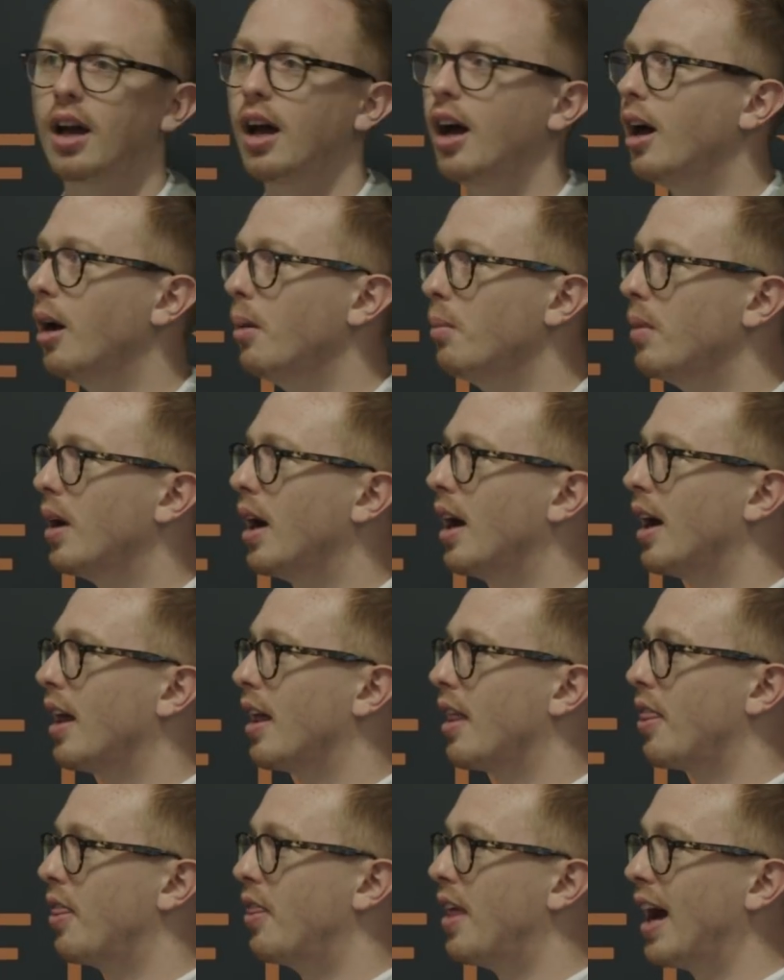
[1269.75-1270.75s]
Um,
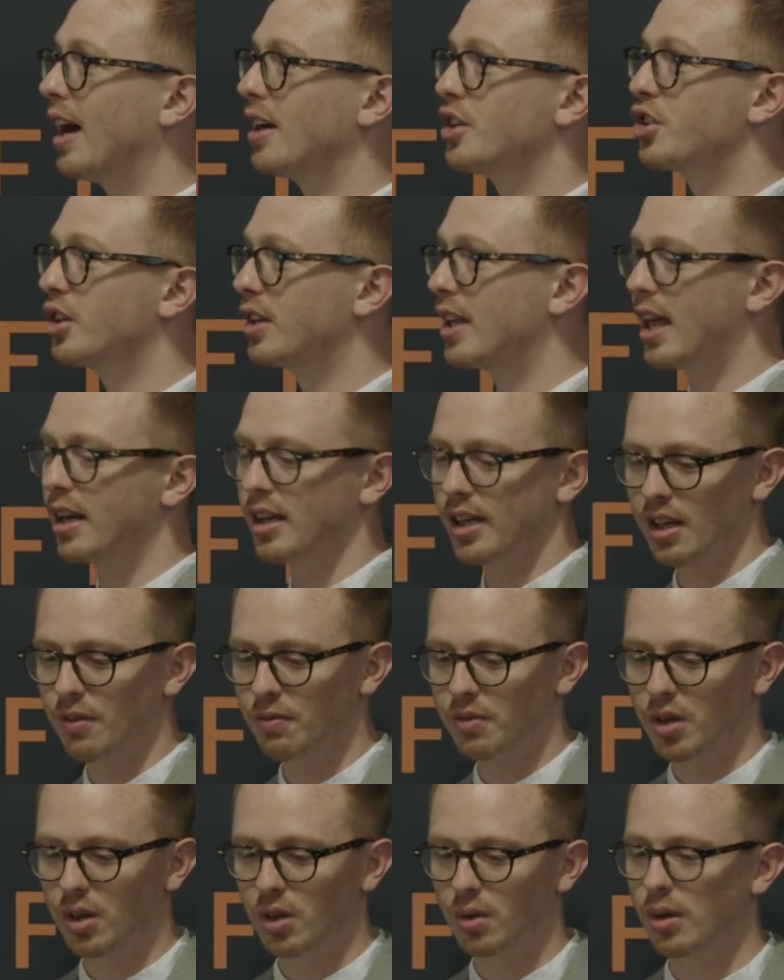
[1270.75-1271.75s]
that should then
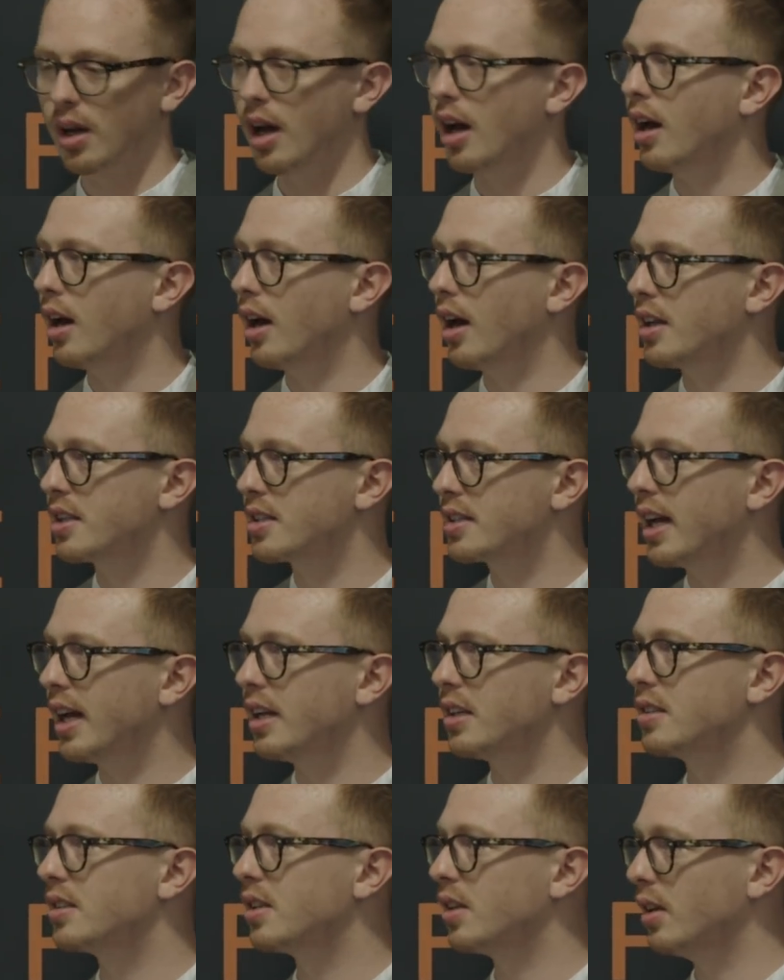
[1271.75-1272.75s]
give you uh, a
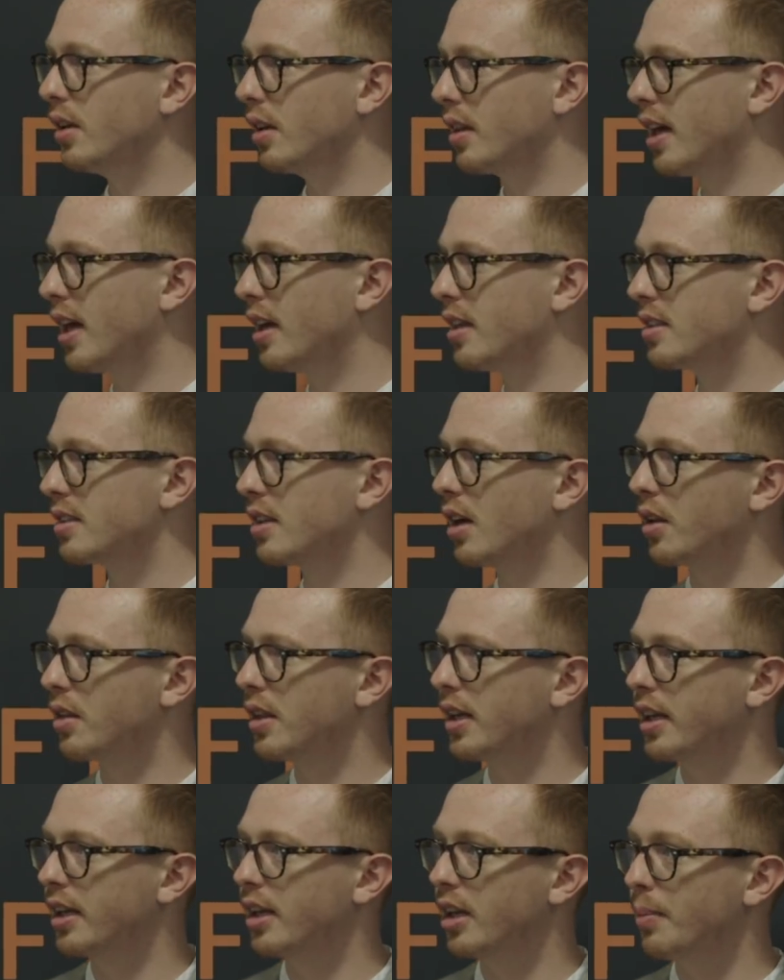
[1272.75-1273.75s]
stead to then start
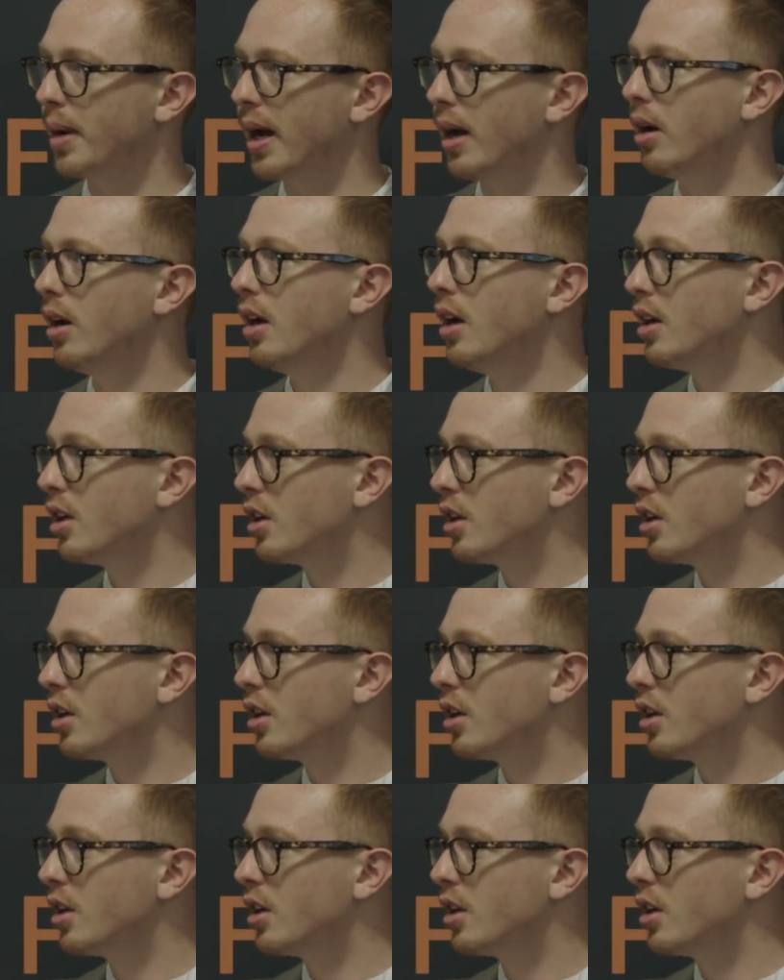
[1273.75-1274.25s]
thinking about